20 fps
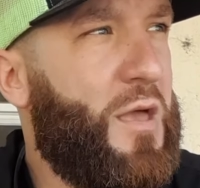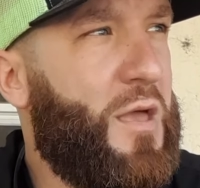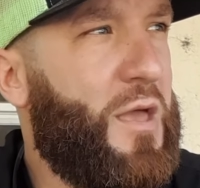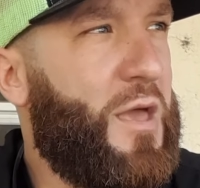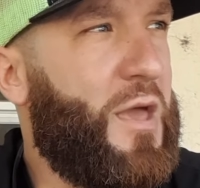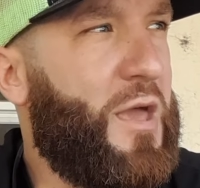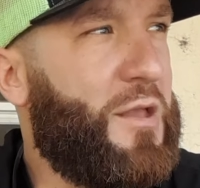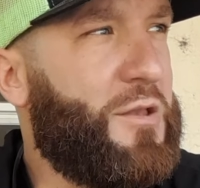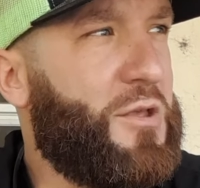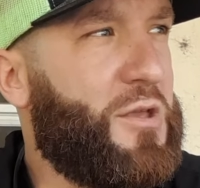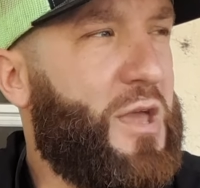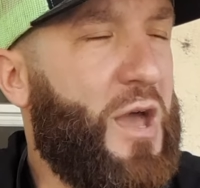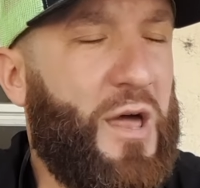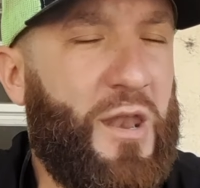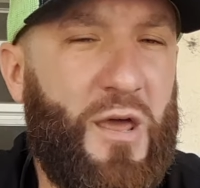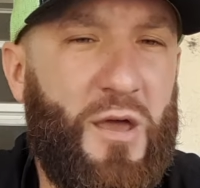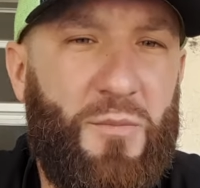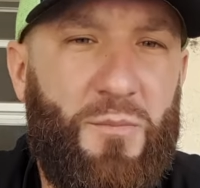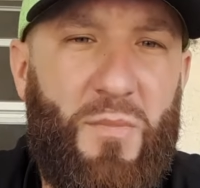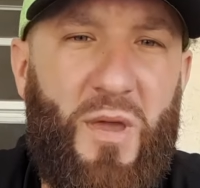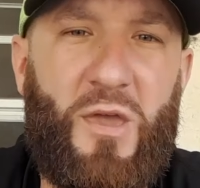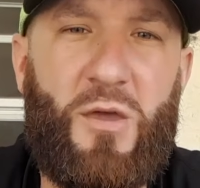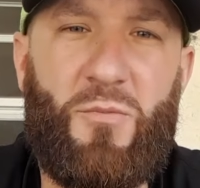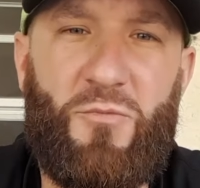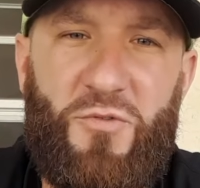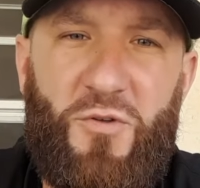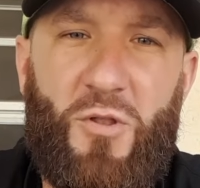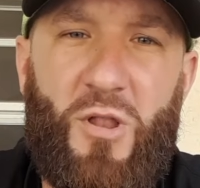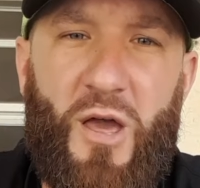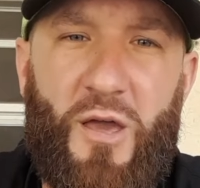and you kind of make
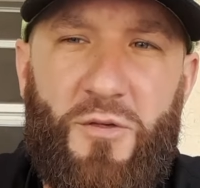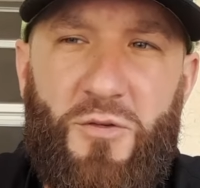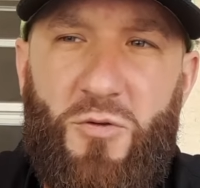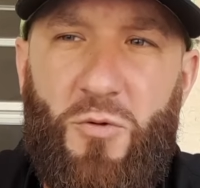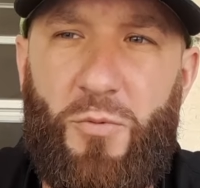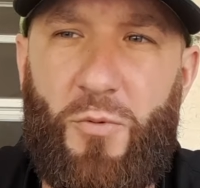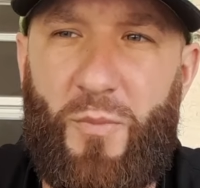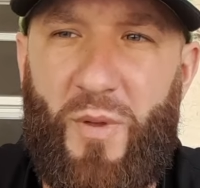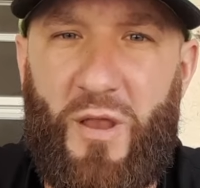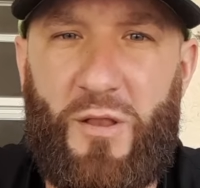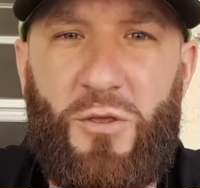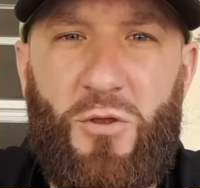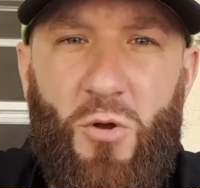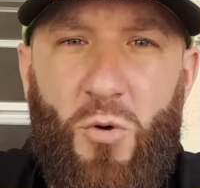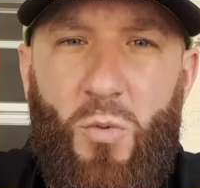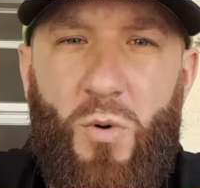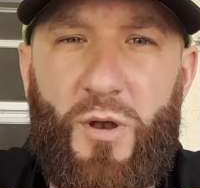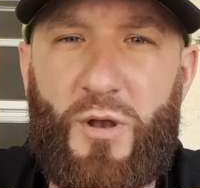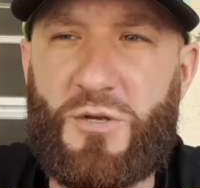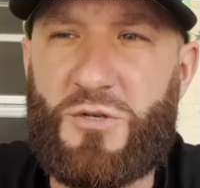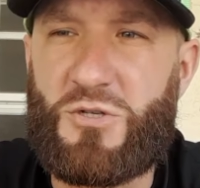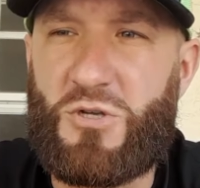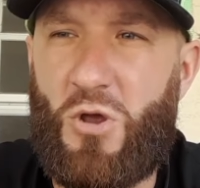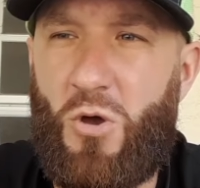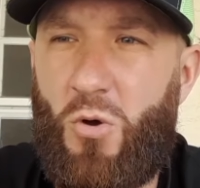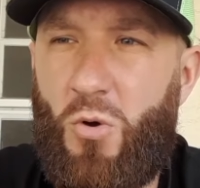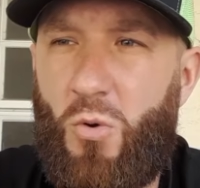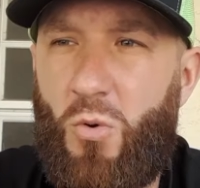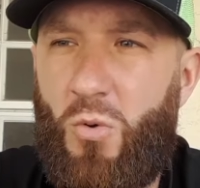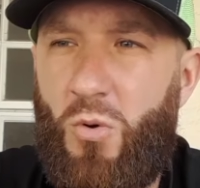them feel like Superman. You don't want to
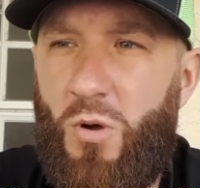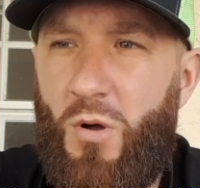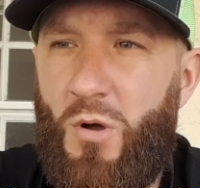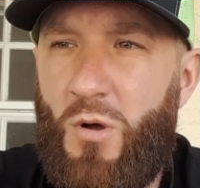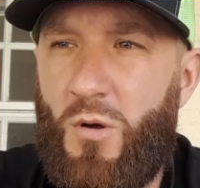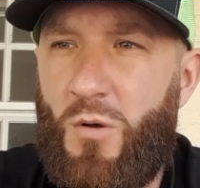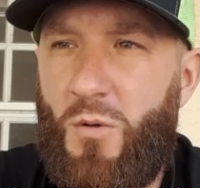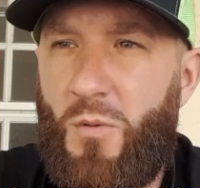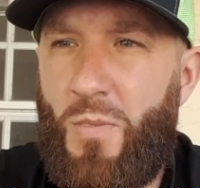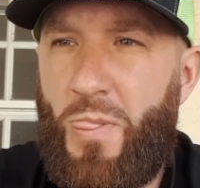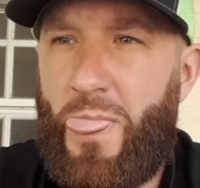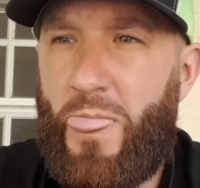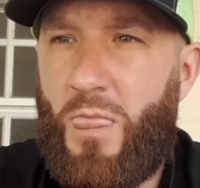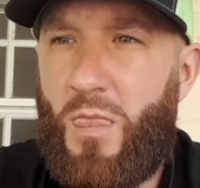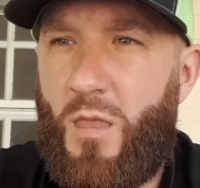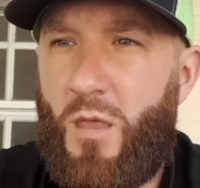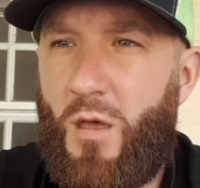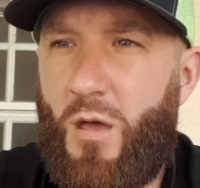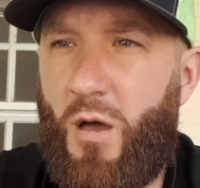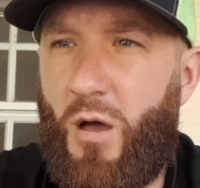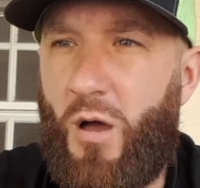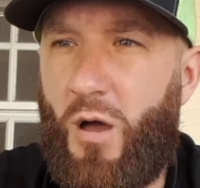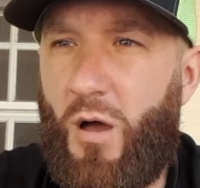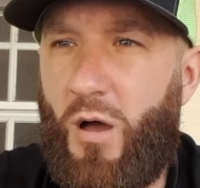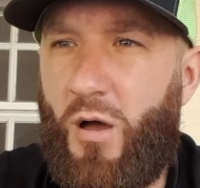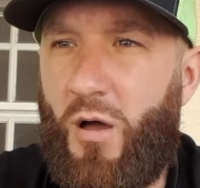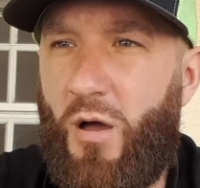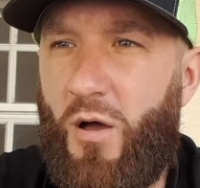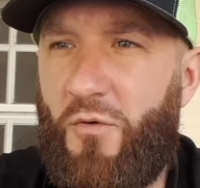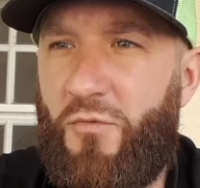show
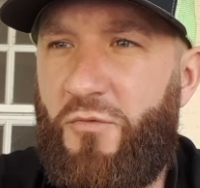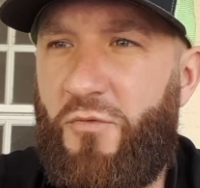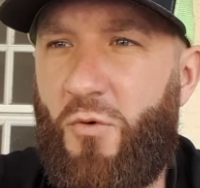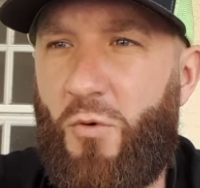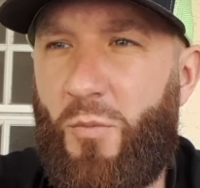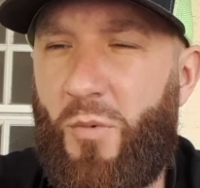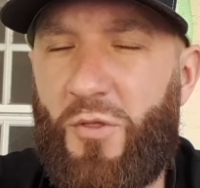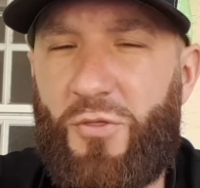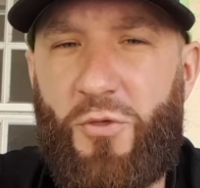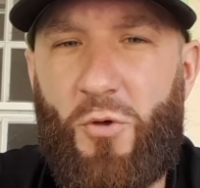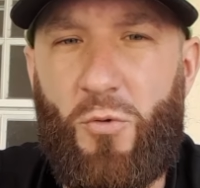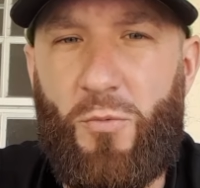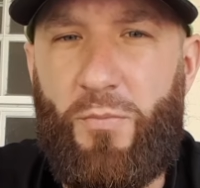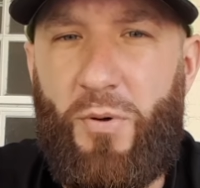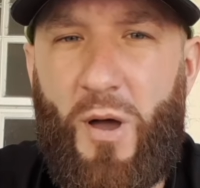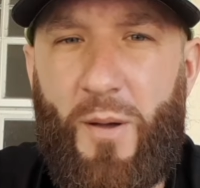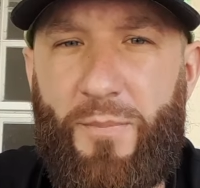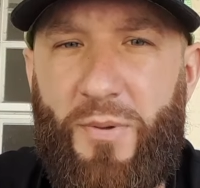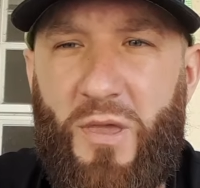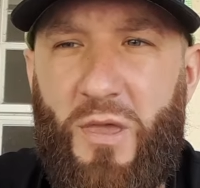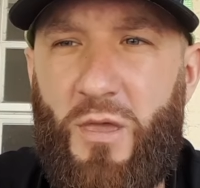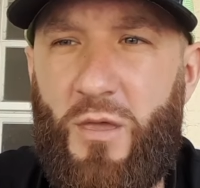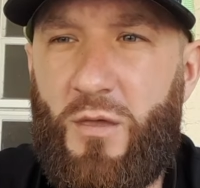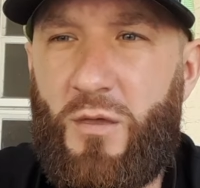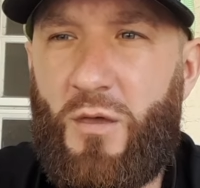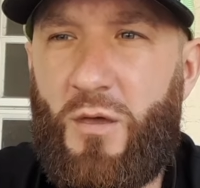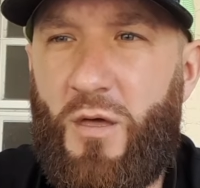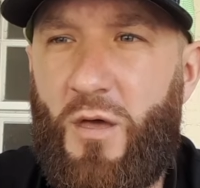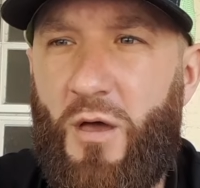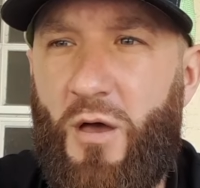a 4-month-old puppy
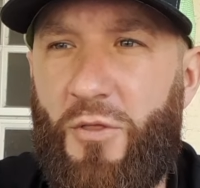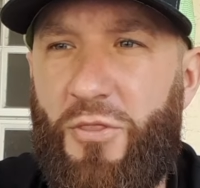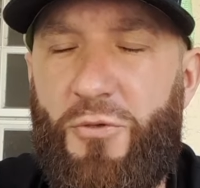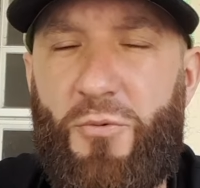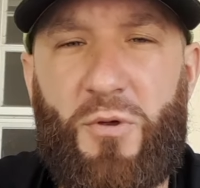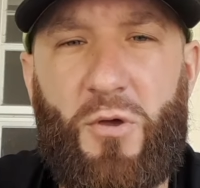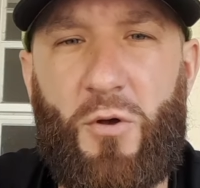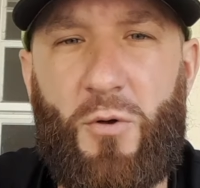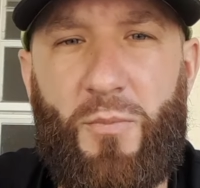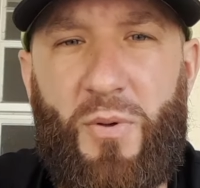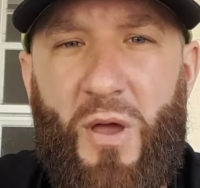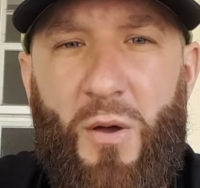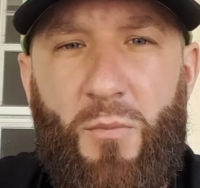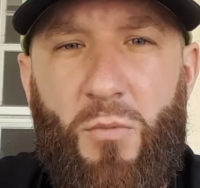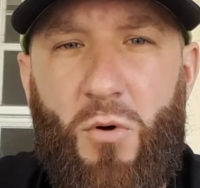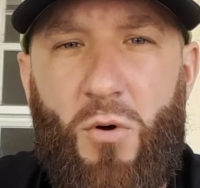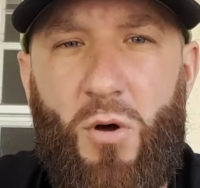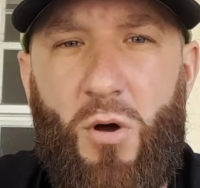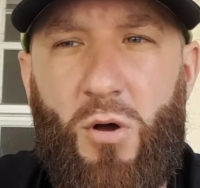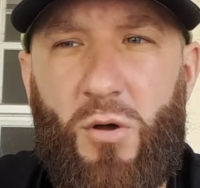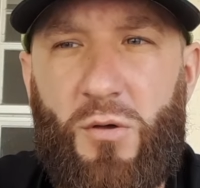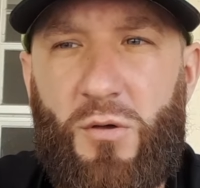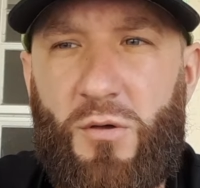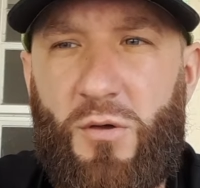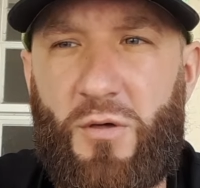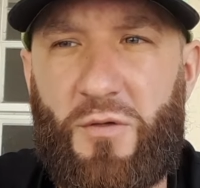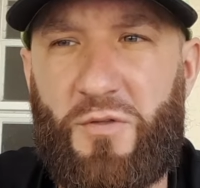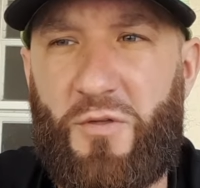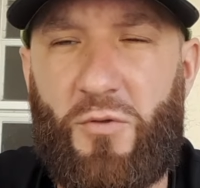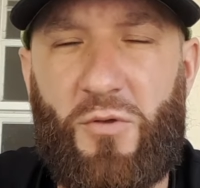a 300-pound boar hog,
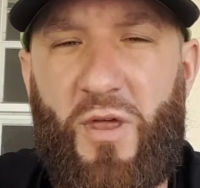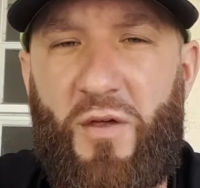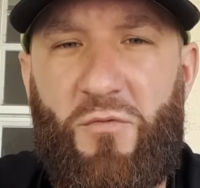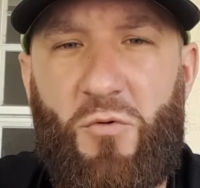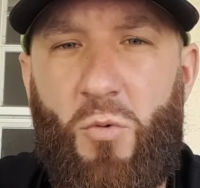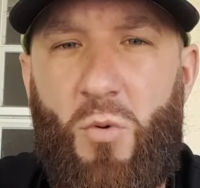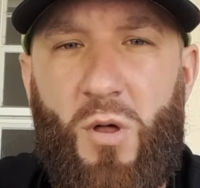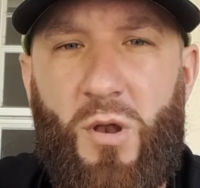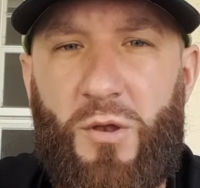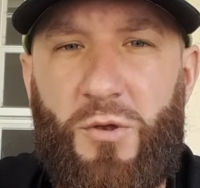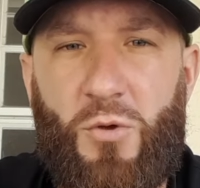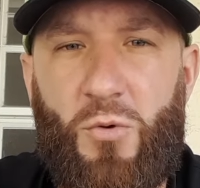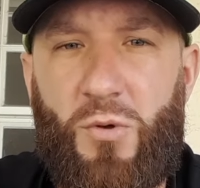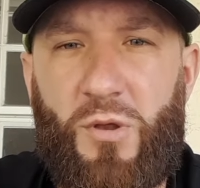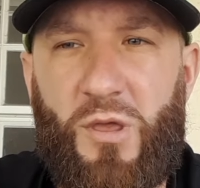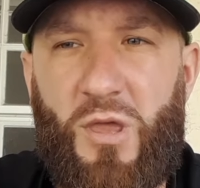because he'll never want to do it